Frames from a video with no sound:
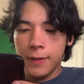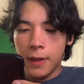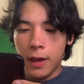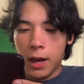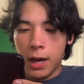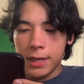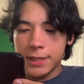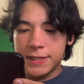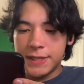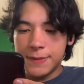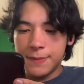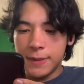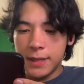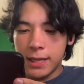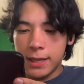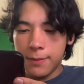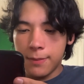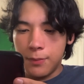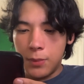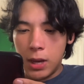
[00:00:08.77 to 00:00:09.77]
The
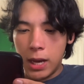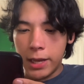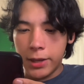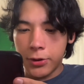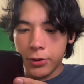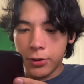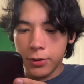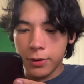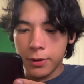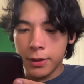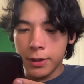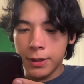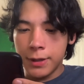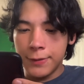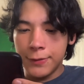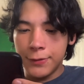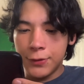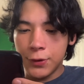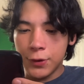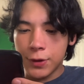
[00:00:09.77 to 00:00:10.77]
Ottoman Empire.
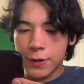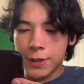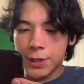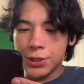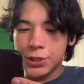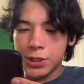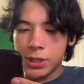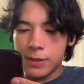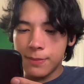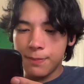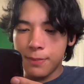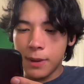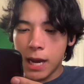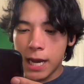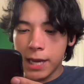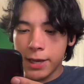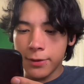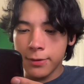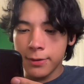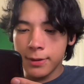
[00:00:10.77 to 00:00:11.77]
Turkish
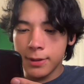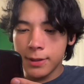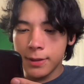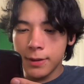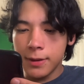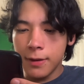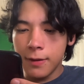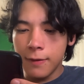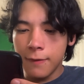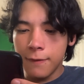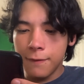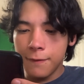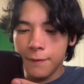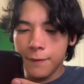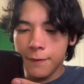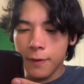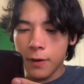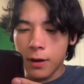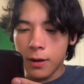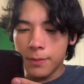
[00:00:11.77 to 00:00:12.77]
Empire
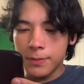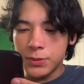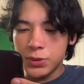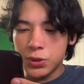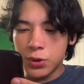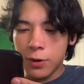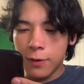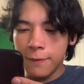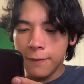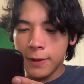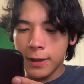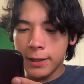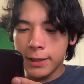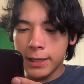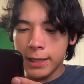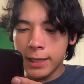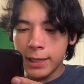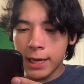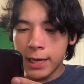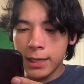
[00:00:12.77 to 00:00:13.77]
from
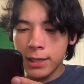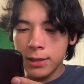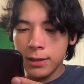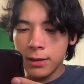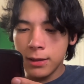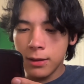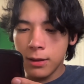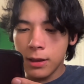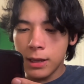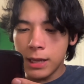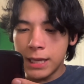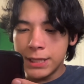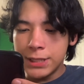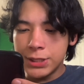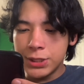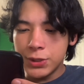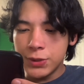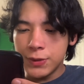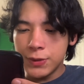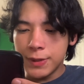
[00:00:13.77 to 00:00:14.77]
1299
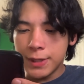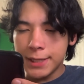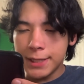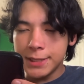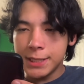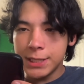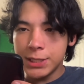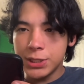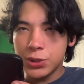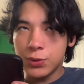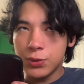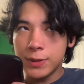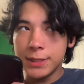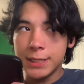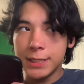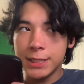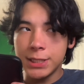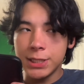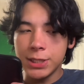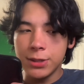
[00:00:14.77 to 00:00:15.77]
to
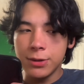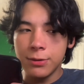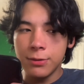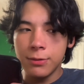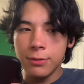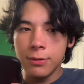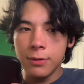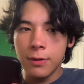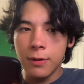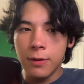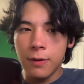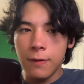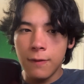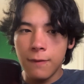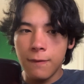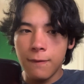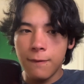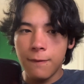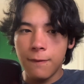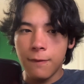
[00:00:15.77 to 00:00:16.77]
1922
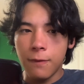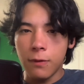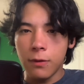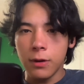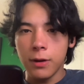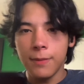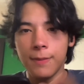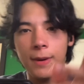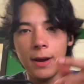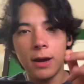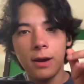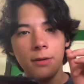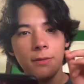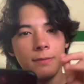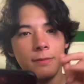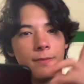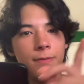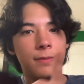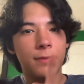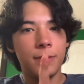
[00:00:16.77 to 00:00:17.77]
for
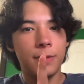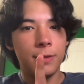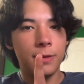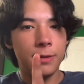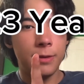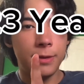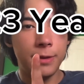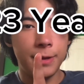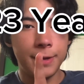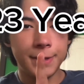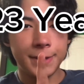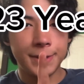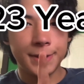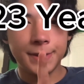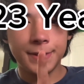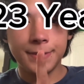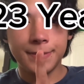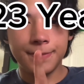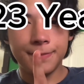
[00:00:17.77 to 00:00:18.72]
about this-ish